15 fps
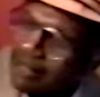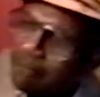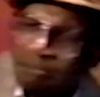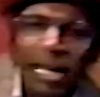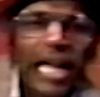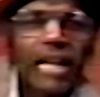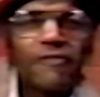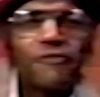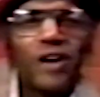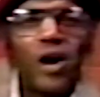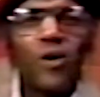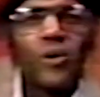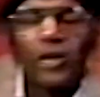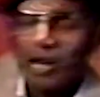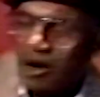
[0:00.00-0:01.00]
Made
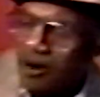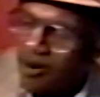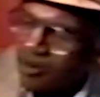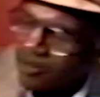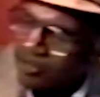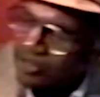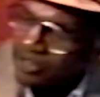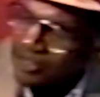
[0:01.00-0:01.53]
phone calls.